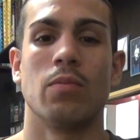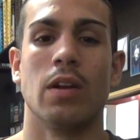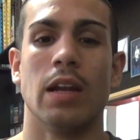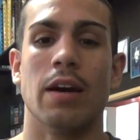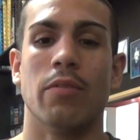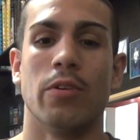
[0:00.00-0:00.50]

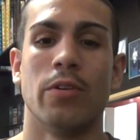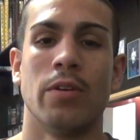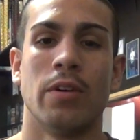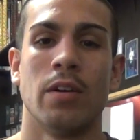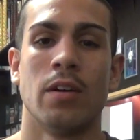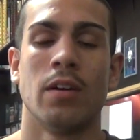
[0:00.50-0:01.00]
level.
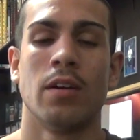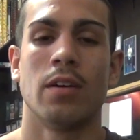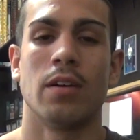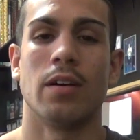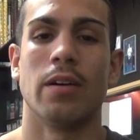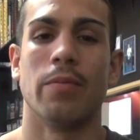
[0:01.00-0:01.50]

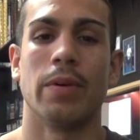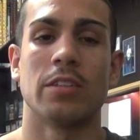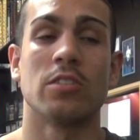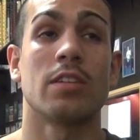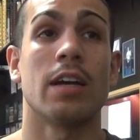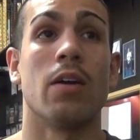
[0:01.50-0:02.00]
I
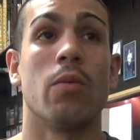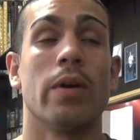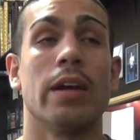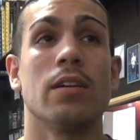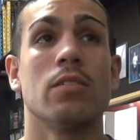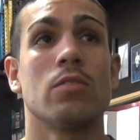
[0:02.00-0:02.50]
just can't
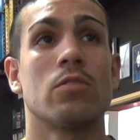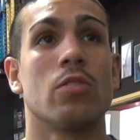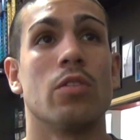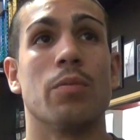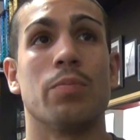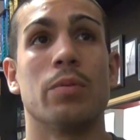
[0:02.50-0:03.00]
wait
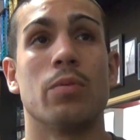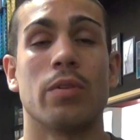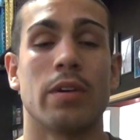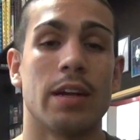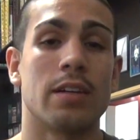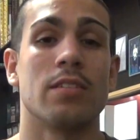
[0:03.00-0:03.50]
so that people
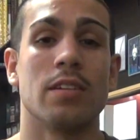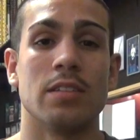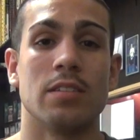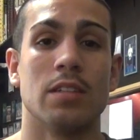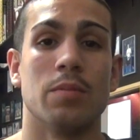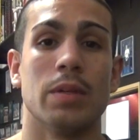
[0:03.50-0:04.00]
could actually
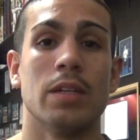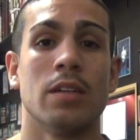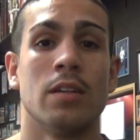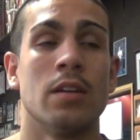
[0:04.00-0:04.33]
see me.